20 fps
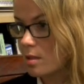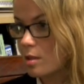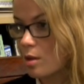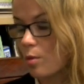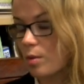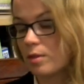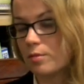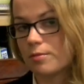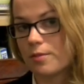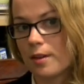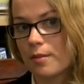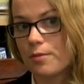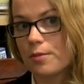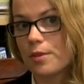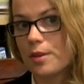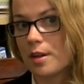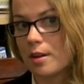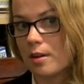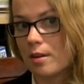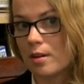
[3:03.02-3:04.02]
So in
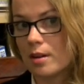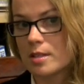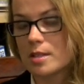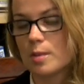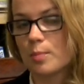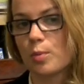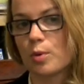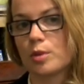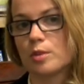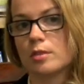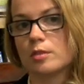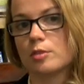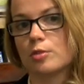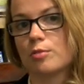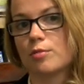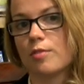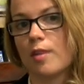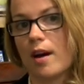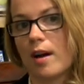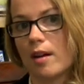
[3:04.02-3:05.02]
5th year, it's important
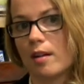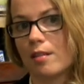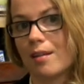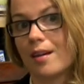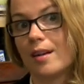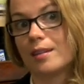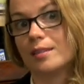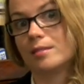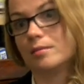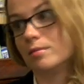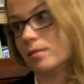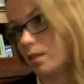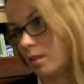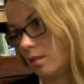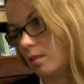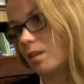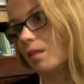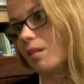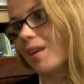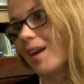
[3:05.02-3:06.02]
to file at
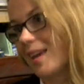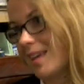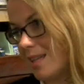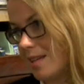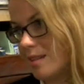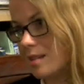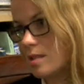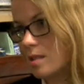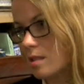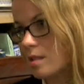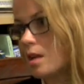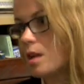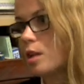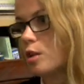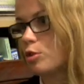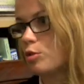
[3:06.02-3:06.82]
the latest,